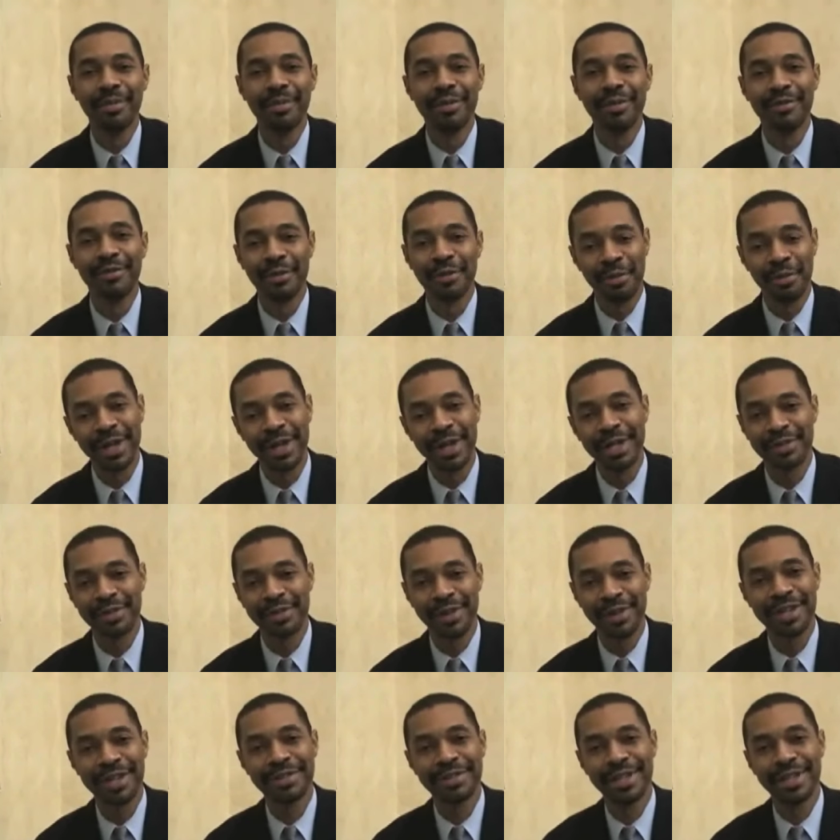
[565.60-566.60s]
for me,
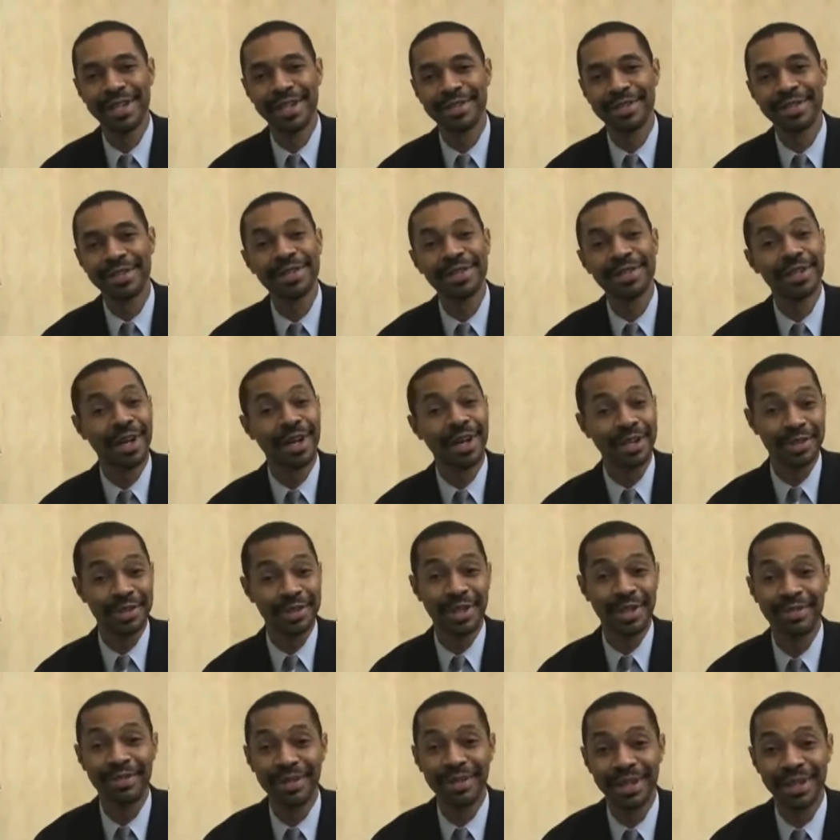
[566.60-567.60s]
translates into
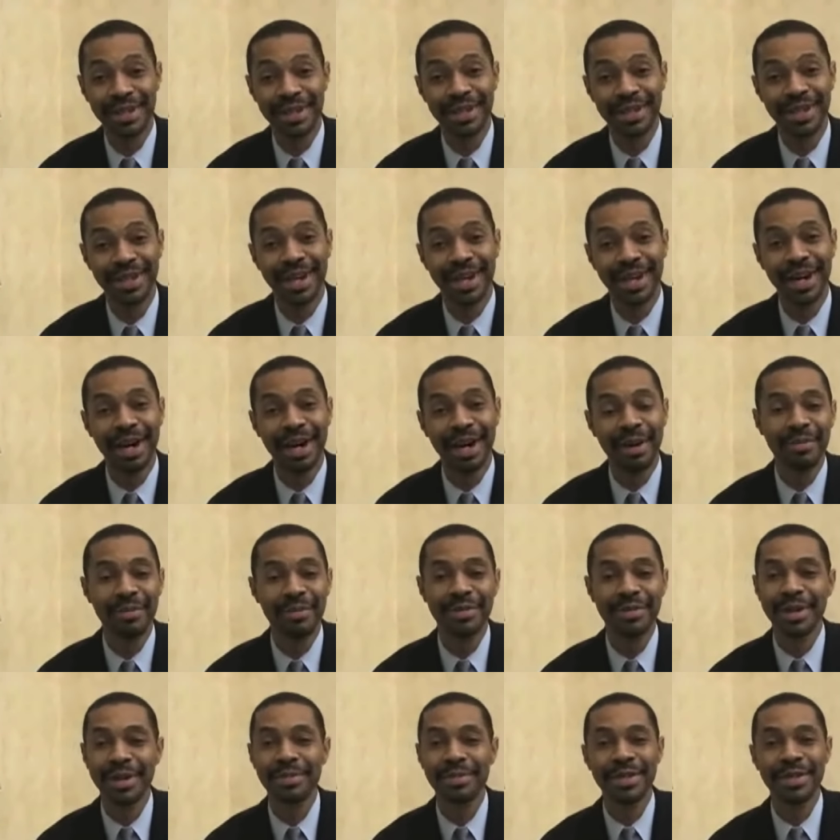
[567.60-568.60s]
longevity.
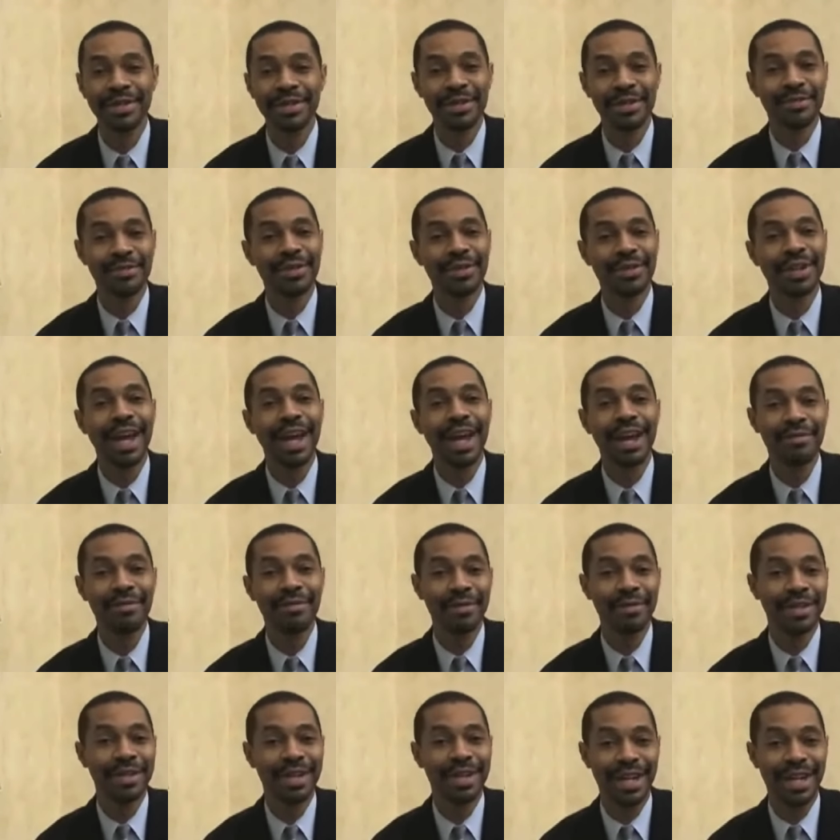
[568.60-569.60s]
Something different
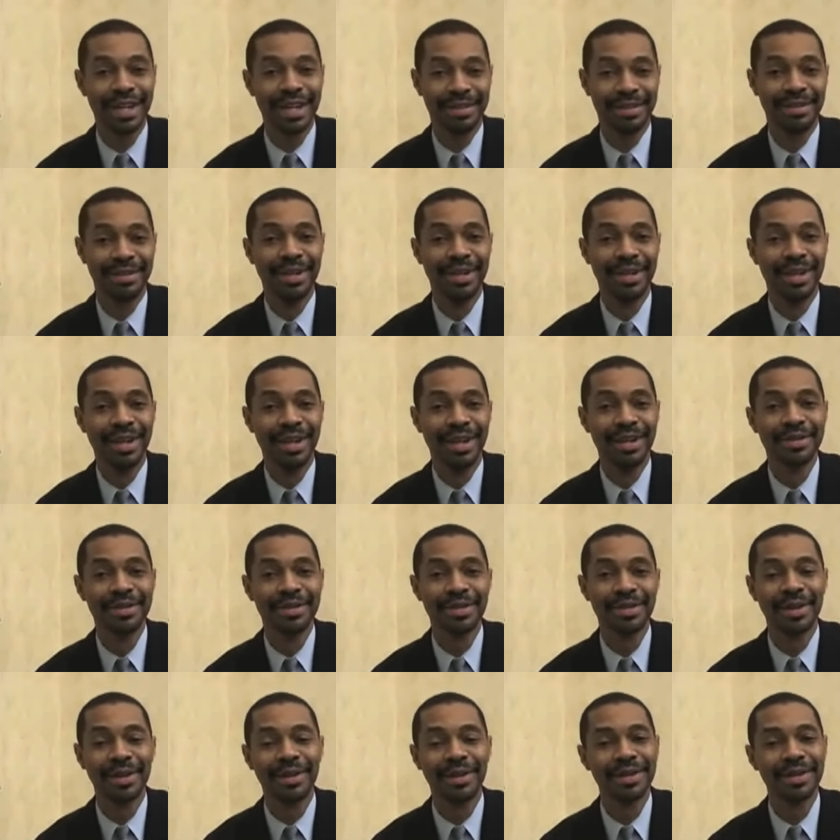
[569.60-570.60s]
every day.
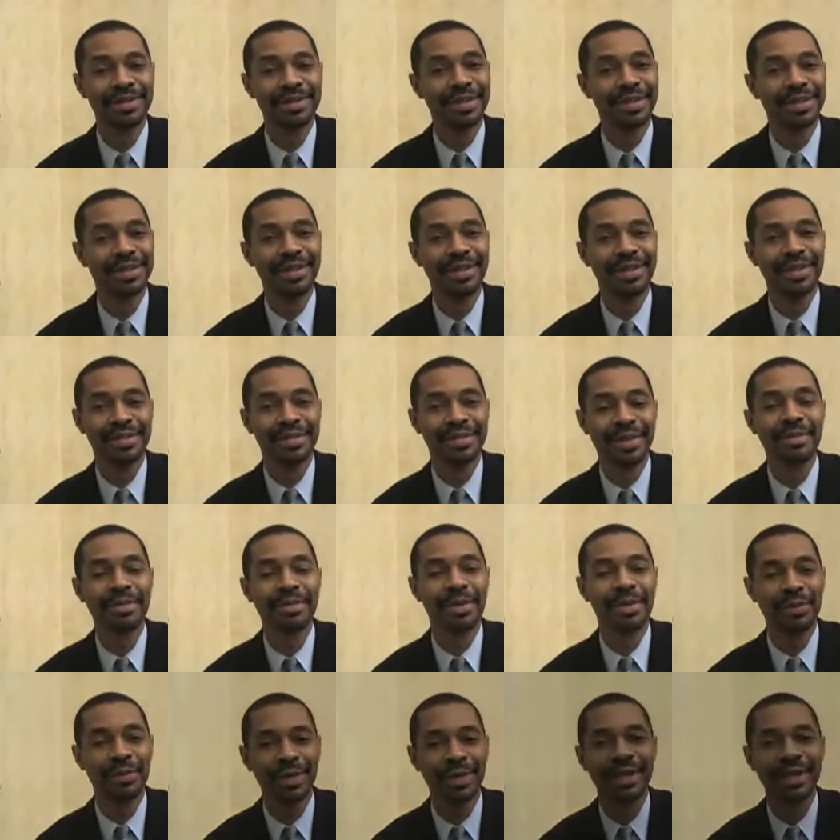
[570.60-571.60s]
So it's
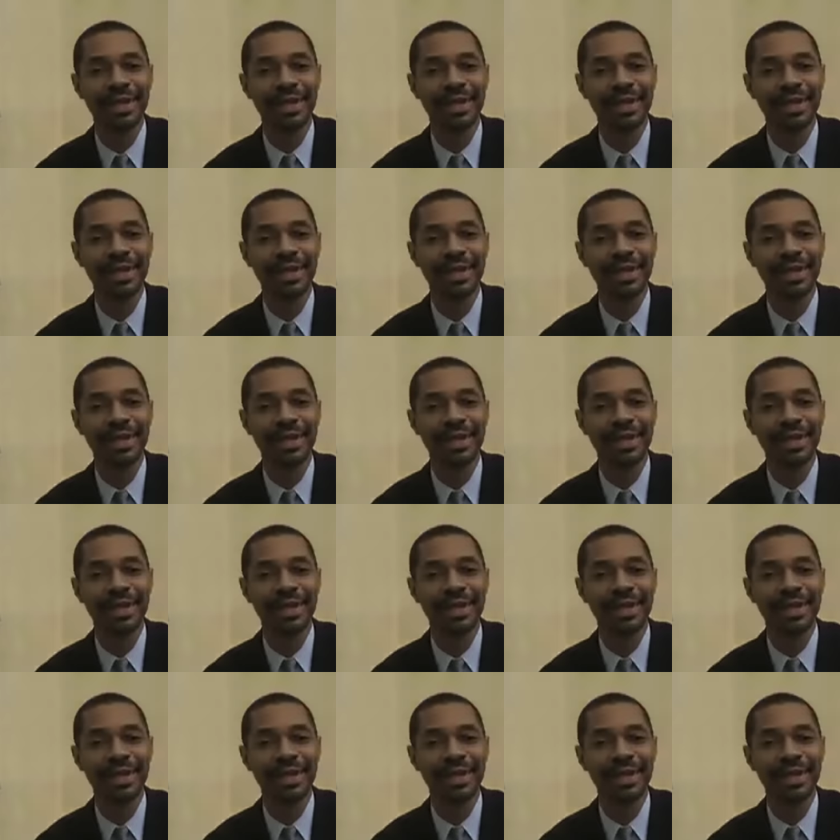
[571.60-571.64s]
something really